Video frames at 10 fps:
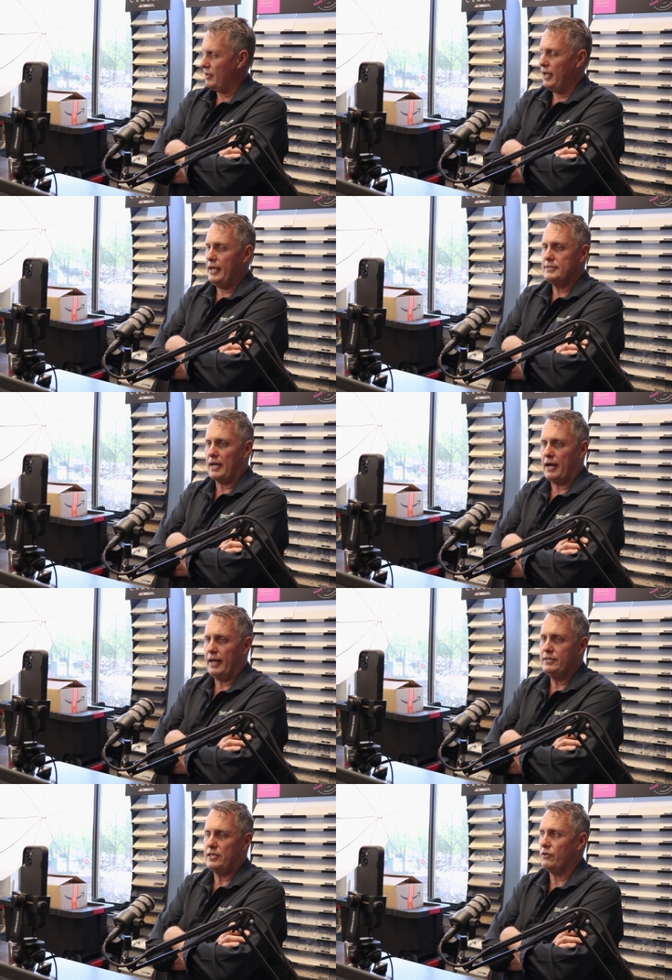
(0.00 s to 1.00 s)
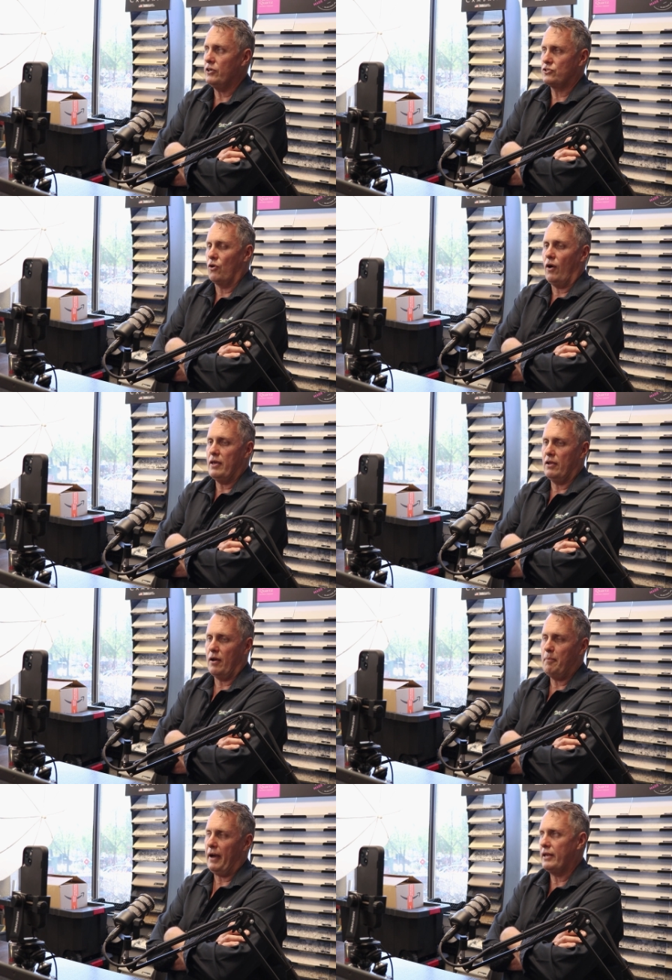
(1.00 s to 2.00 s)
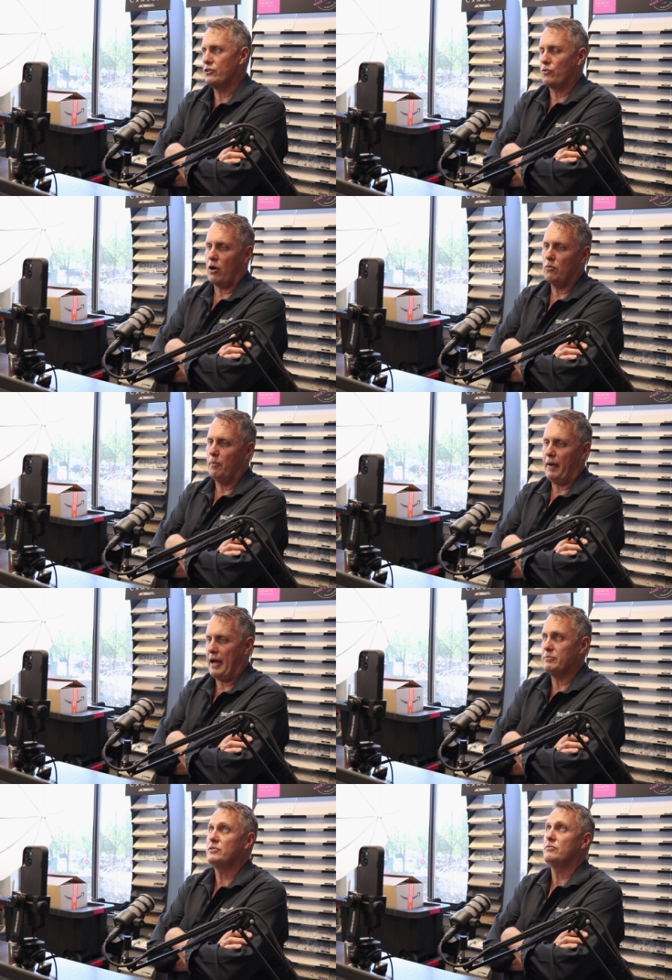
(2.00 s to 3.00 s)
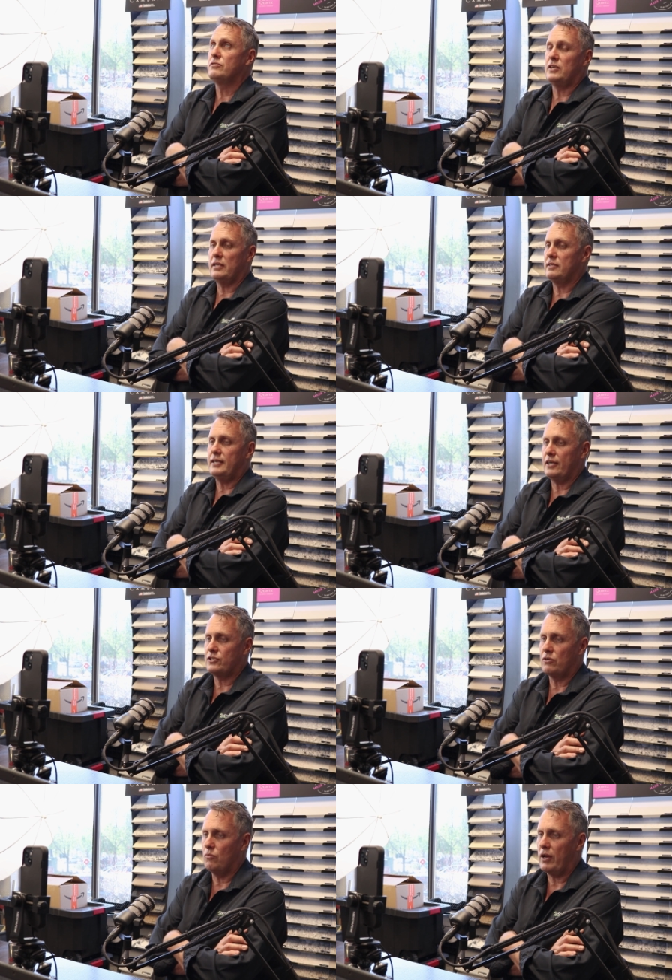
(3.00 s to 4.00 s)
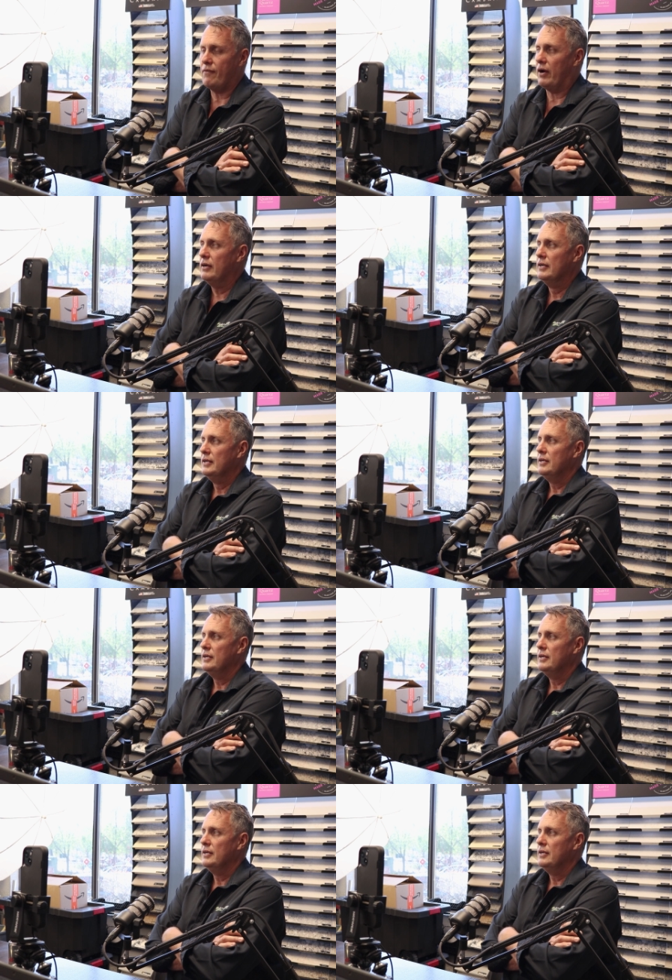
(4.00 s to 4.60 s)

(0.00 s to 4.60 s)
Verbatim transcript: he's a interiors guy, you know, paint and drywall, perhaps ceiling texture and whatever.